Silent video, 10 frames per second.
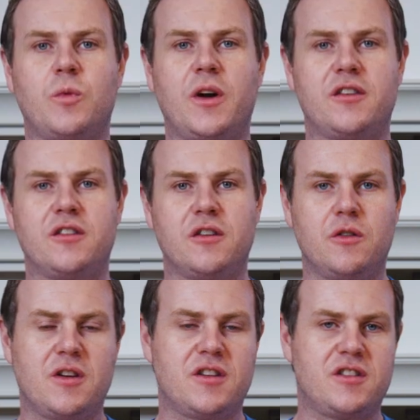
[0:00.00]
way to do
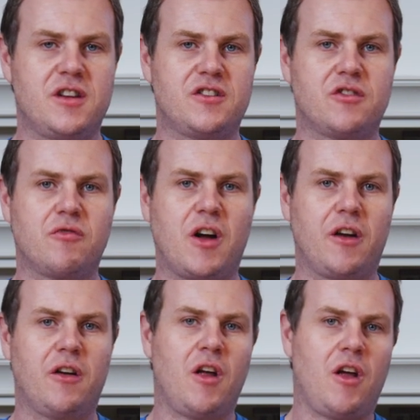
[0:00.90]
this is to
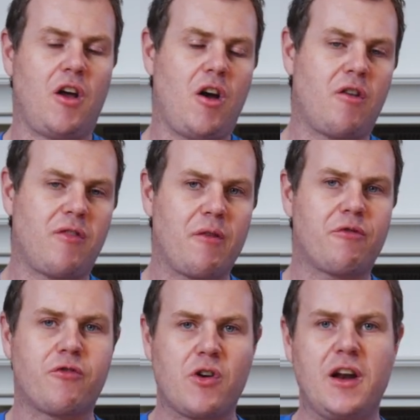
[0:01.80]
run around
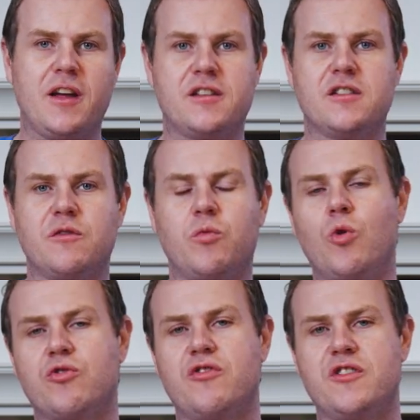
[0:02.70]
3 litres of
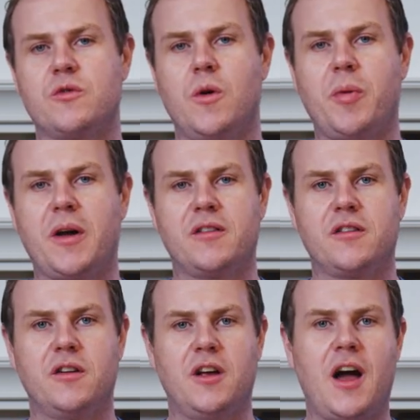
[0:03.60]
water into a
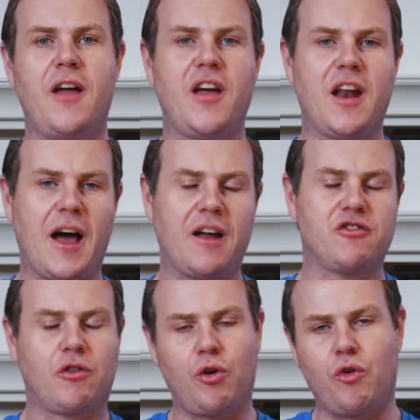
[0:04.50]
basin and then add
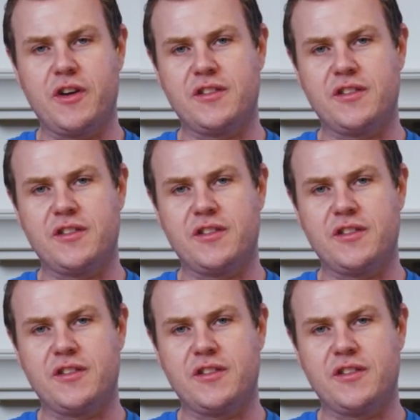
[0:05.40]
your chlorine